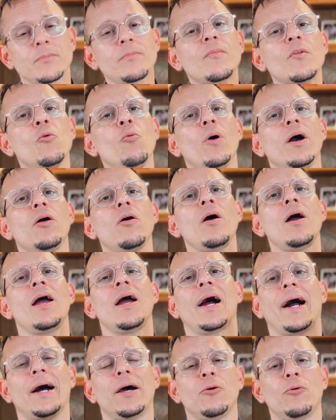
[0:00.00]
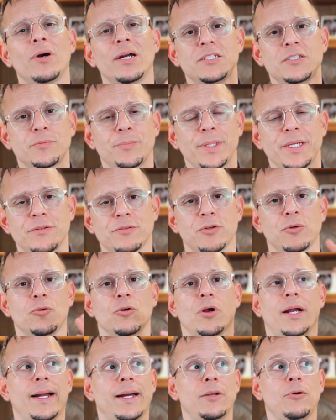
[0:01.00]
well, how do I speak to, or
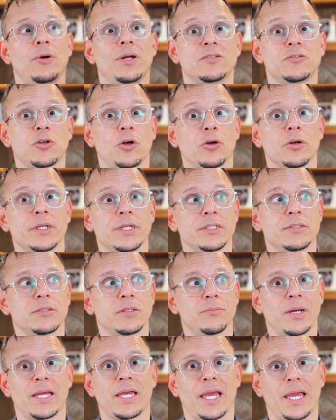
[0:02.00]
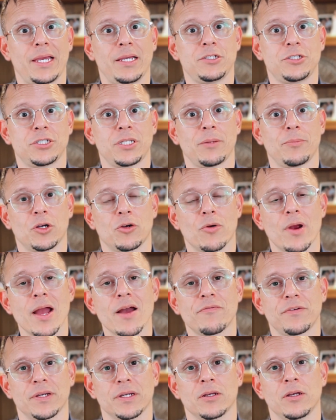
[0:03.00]
how do I target to my age
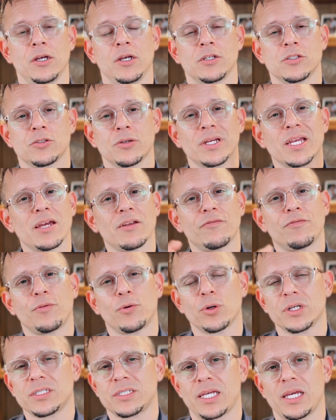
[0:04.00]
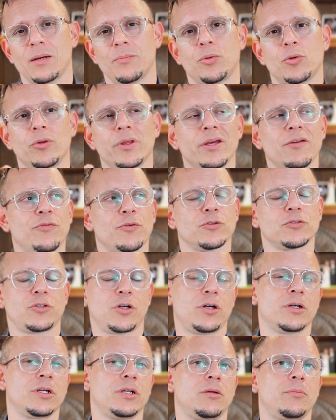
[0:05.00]
demographic? So again, for example, if we're
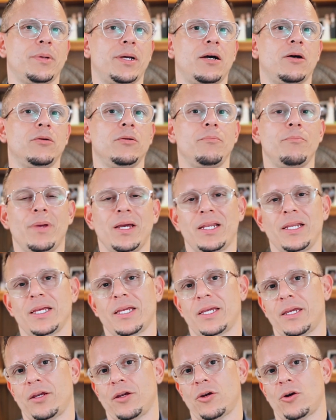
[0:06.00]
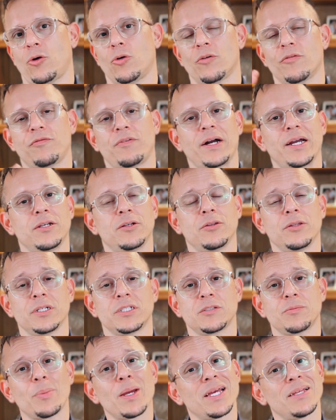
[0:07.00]
talking about Medicare or final
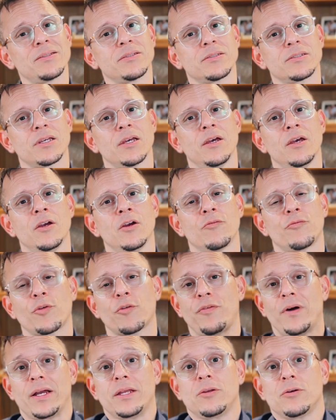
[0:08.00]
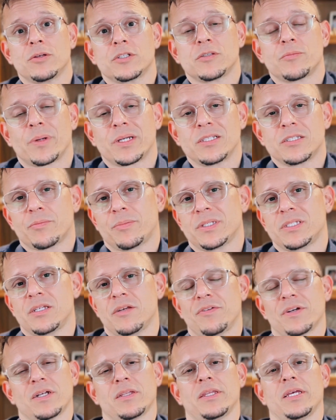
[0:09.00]
expense, for final expense
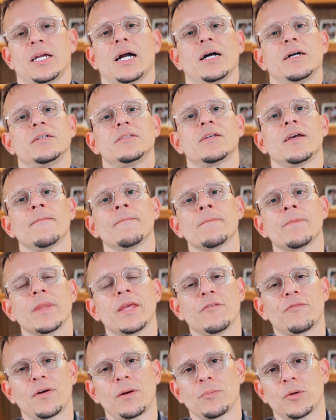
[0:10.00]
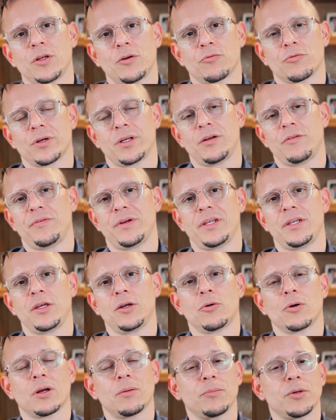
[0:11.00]
specifically, guys, if I'm gonna run a video
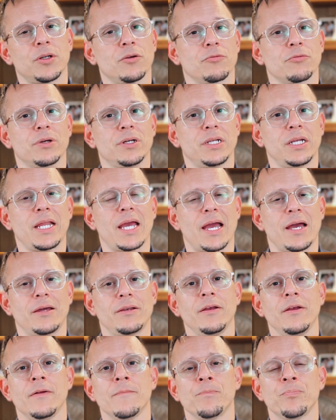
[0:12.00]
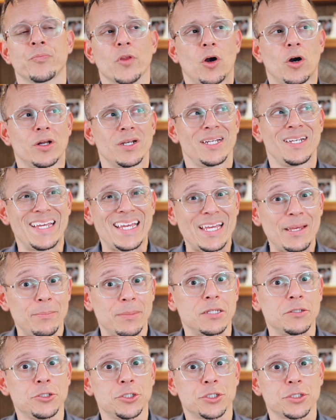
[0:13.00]
or I'm gonna run an ad on an
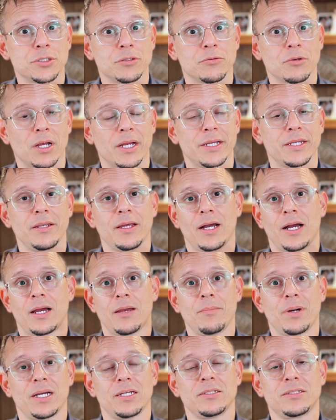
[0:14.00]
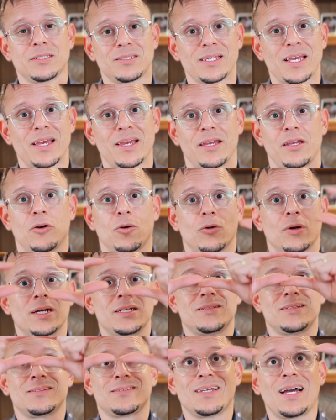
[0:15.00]
image, right? I might say, or at
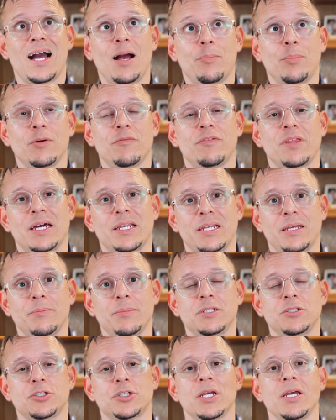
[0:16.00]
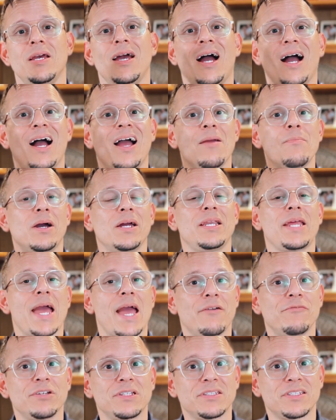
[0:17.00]
the top of that image, I might
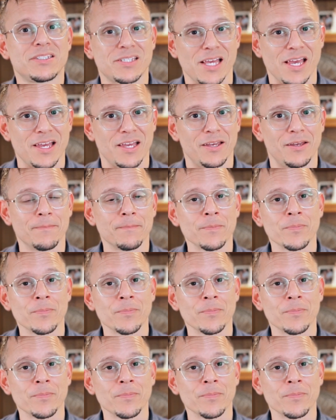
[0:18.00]
have it say,